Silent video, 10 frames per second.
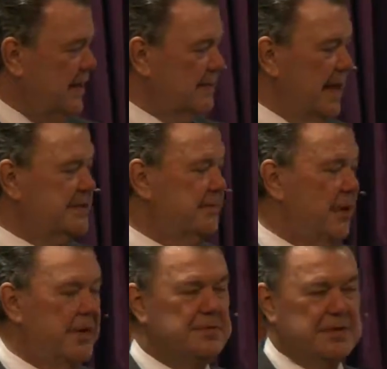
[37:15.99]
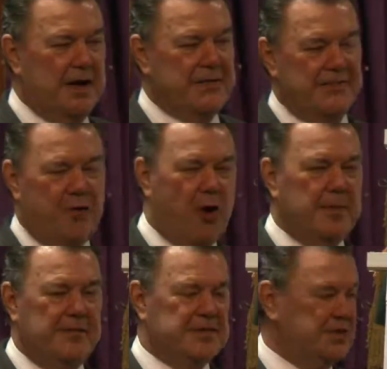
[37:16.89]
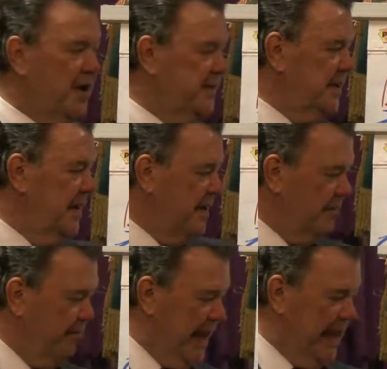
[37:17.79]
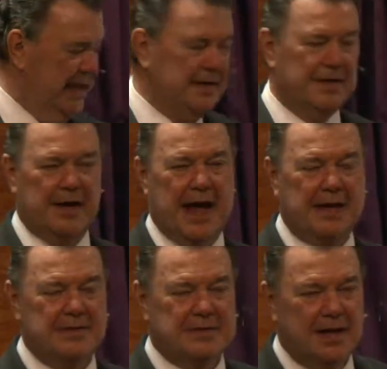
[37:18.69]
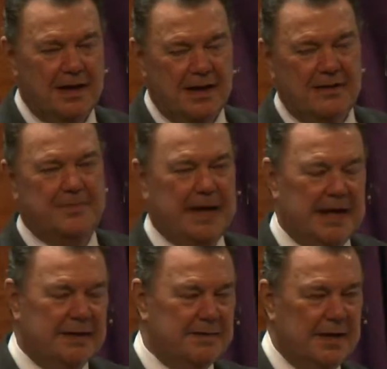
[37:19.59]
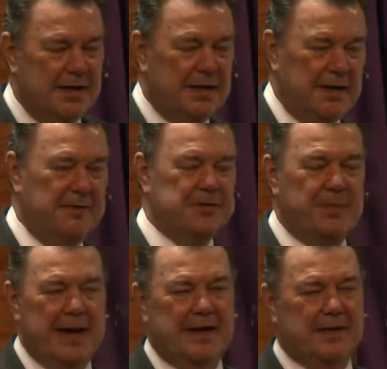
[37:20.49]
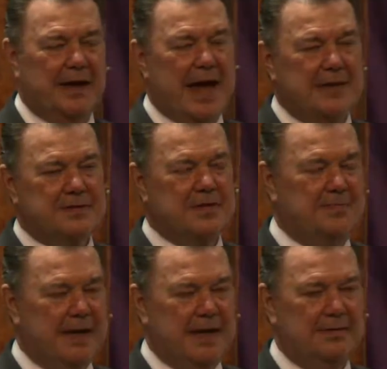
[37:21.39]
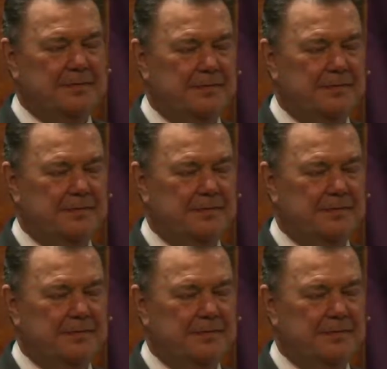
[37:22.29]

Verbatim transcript: takes upon himself the form of a servant made in the likeness of man who was made in the likeness of man?